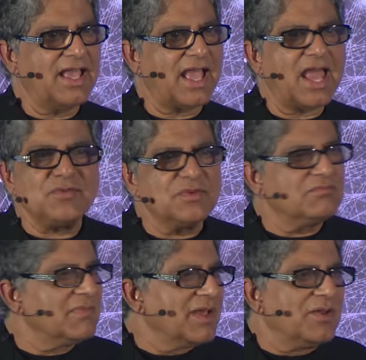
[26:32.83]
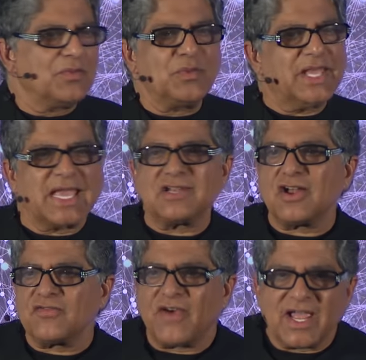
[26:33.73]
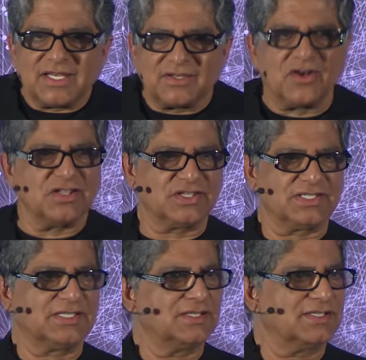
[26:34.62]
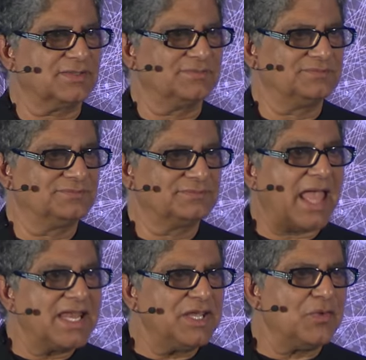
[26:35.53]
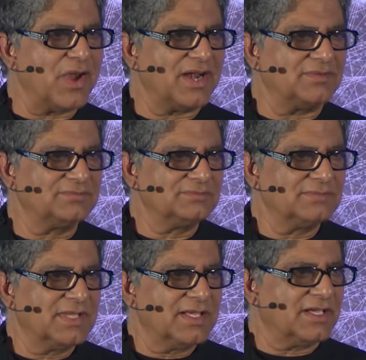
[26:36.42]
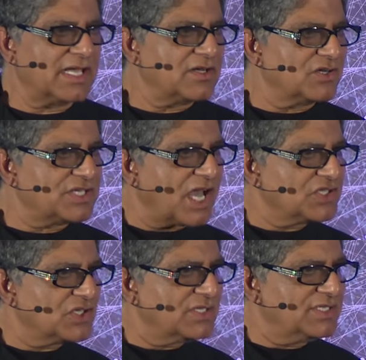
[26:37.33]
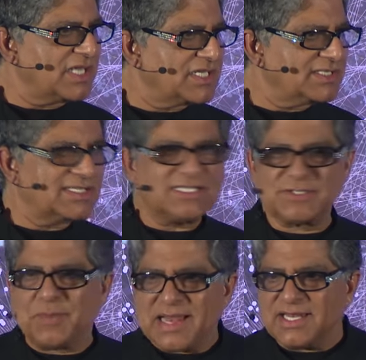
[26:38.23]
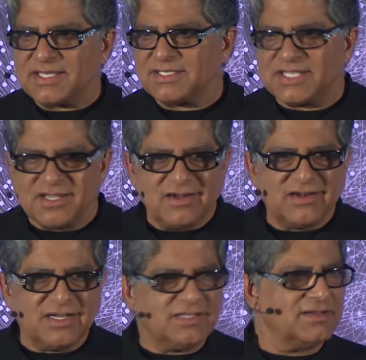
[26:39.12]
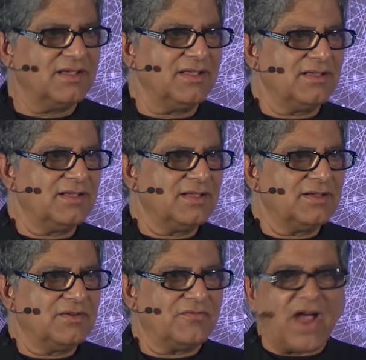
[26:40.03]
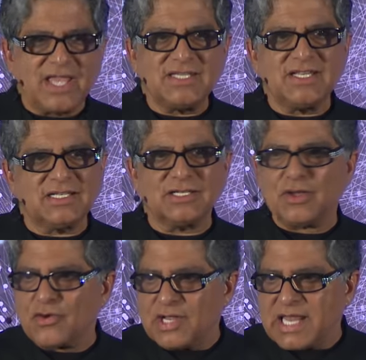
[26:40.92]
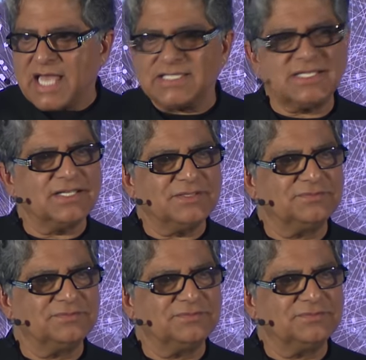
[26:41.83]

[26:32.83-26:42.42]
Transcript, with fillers: and we cannot find consciousness anywhere. You cannot touch it, taste it, smell it, hear it, find it, localize it.